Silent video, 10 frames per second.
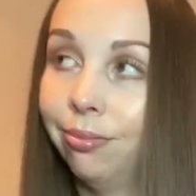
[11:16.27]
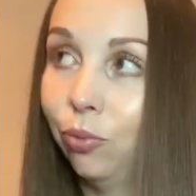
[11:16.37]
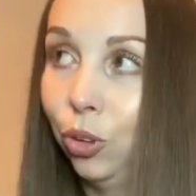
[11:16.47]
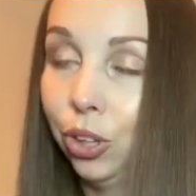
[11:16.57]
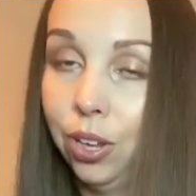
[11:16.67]

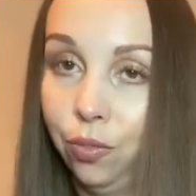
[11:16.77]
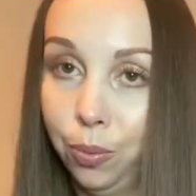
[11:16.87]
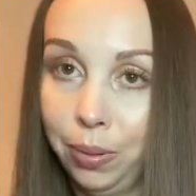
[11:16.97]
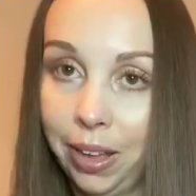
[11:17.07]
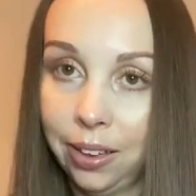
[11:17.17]
looking for
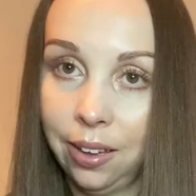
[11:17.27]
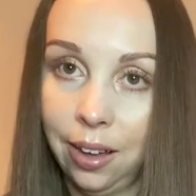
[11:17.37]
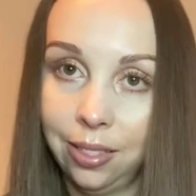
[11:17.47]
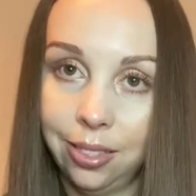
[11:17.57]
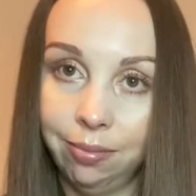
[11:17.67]
black
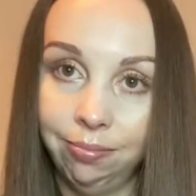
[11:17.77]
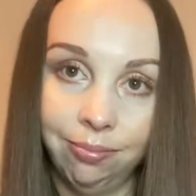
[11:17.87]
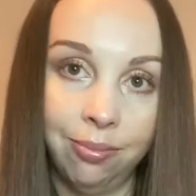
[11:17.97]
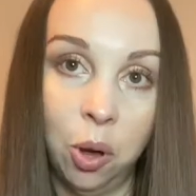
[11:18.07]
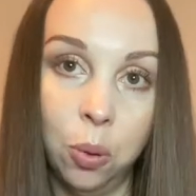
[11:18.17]
cat
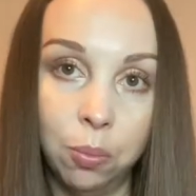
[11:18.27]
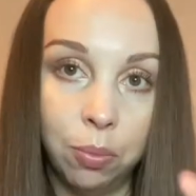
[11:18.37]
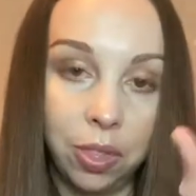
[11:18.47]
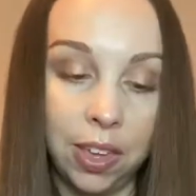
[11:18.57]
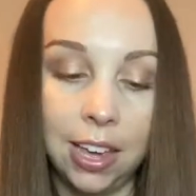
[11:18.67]
home
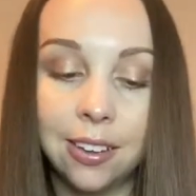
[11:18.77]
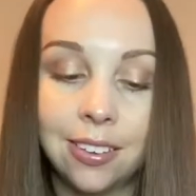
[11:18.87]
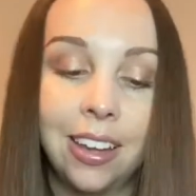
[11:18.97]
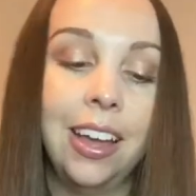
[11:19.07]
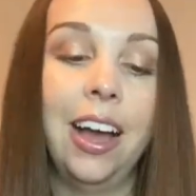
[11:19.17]
things,
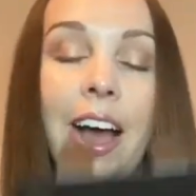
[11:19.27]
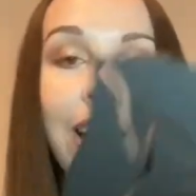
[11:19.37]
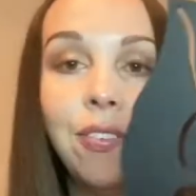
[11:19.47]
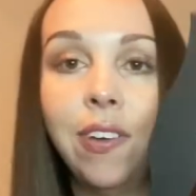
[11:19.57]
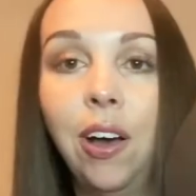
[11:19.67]
I
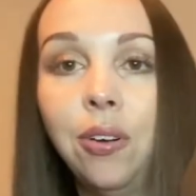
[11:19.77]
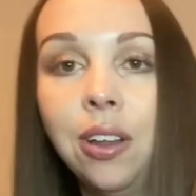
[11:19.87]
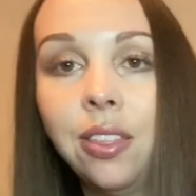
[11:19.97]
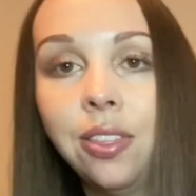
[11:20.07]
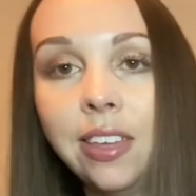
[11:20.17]
found
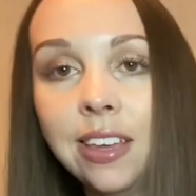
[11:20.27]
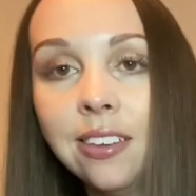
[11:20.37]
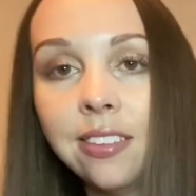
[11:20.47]
this.